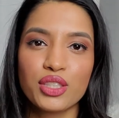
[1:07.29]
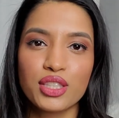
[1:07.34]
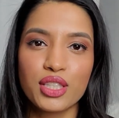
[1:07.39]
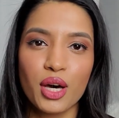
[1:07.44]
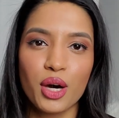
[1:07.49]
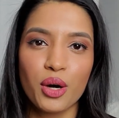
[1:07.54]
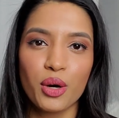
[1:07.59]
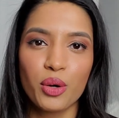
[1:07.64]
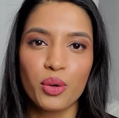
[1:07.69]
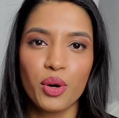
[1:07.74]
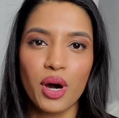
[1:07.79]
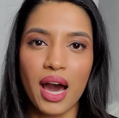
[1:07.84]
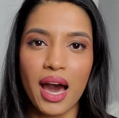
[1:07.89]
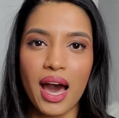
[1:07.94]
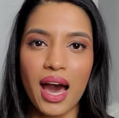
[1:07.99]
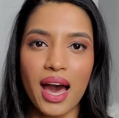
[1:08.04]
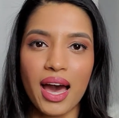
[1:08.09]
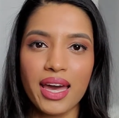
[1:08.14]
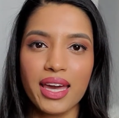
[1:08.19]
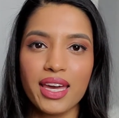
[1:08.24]
So
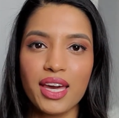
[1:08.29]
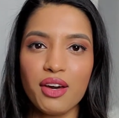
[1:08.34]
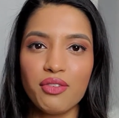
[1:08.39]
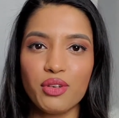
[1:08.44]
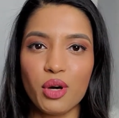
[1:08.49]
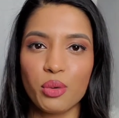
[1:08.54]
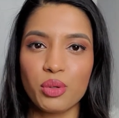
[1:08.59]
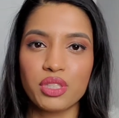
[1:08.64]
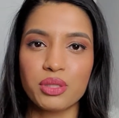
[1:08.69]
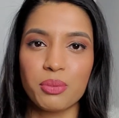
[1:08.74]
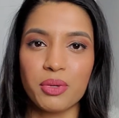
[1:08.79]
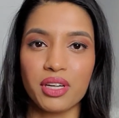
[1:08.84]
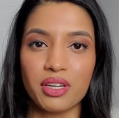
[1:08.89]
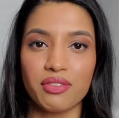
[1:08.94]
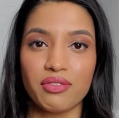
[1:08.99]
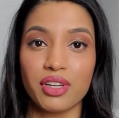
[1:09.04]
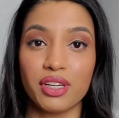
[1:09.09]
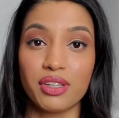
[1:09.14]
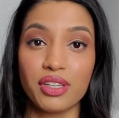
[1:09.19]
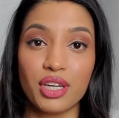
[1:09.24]
I have always been a
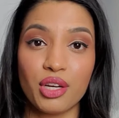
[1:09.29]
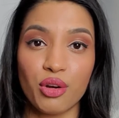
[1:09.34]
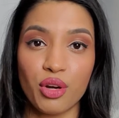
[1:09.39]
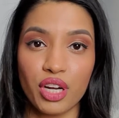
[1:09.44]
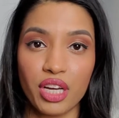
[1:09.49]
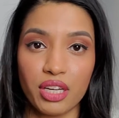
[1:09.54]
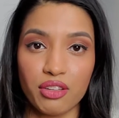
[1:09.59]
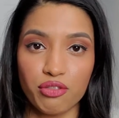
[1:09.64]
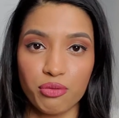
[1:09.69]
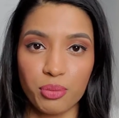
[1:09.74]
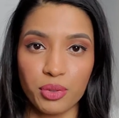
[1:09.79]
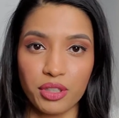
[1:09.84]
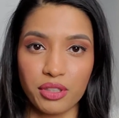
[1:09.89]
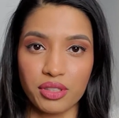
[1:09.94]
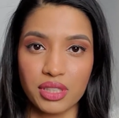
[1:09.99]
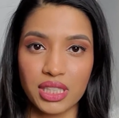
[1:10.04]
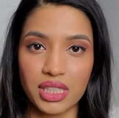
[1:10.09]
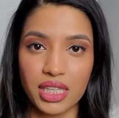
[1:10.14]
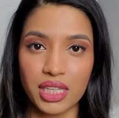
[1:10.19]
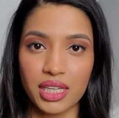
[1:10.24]
very creative
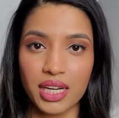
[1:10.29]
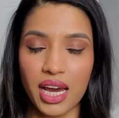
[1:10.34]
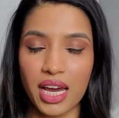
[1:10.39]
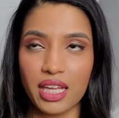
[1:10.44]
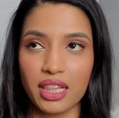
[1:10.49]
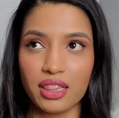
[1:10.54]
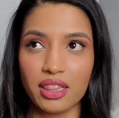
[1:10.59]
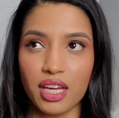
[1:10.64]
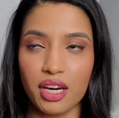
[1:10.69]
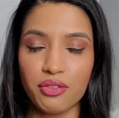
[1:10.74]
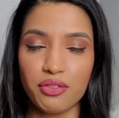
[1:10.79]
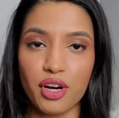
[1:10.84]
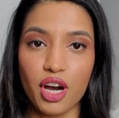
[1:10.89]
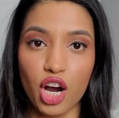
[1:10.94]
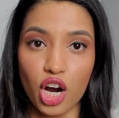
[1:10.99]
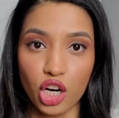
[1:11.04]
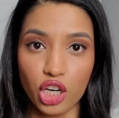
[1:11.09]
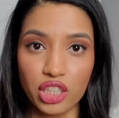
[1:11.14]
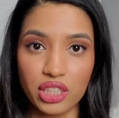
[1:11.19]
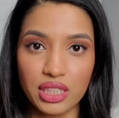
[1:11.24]
person. I love
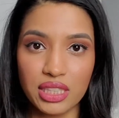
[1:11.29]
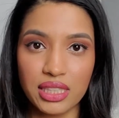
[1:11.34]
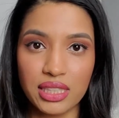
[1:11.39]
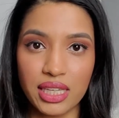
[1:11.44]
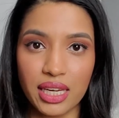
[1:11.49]
art.